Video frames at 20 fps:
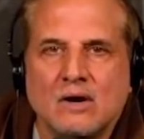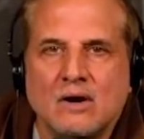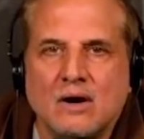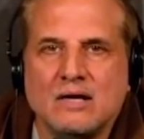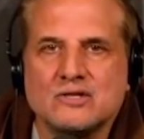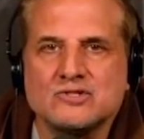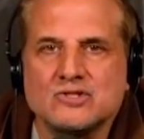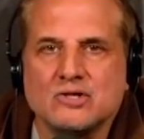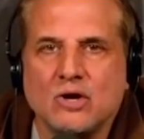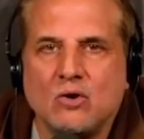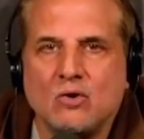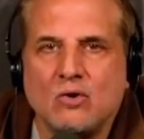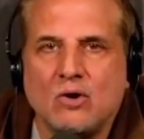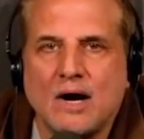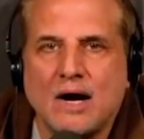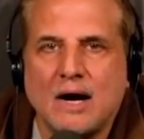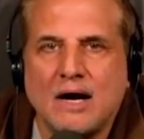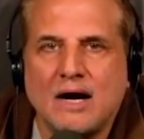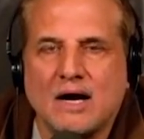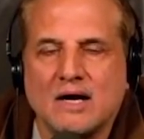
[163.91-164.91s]

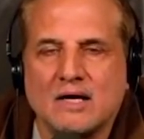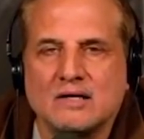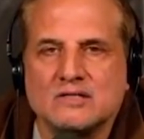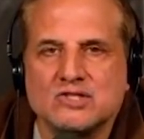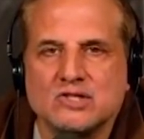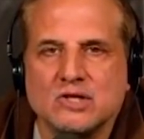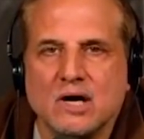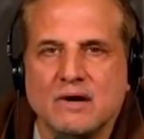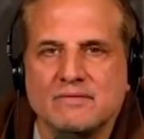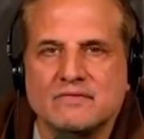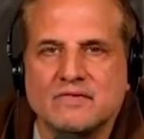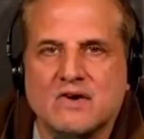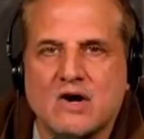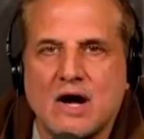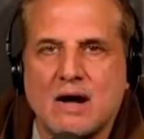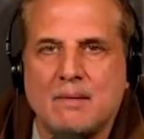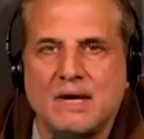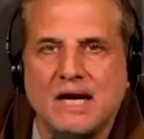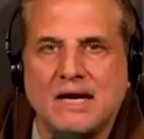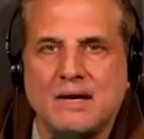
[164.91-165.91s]
Also, conservative
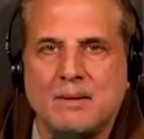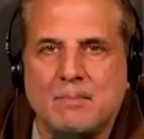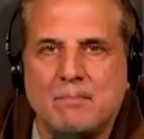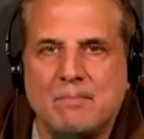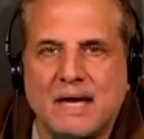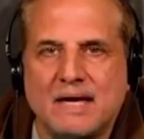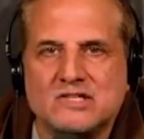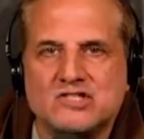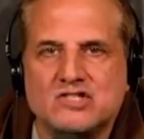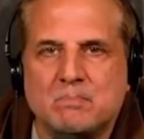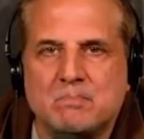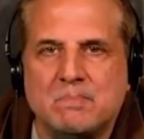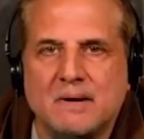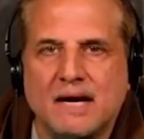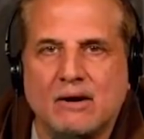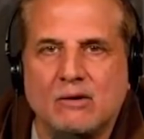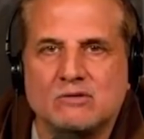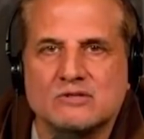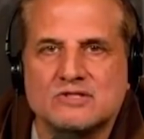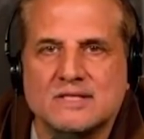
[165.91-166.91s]
commentator Ben
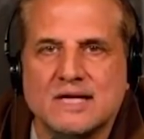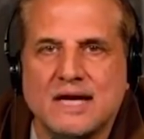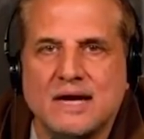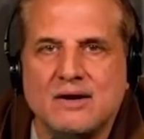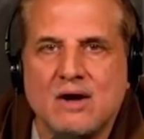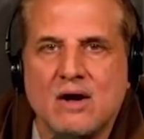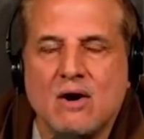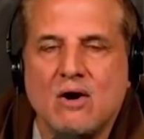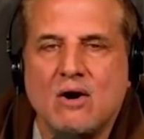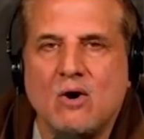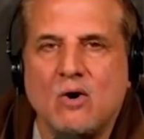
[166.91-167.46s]
Shapiro said,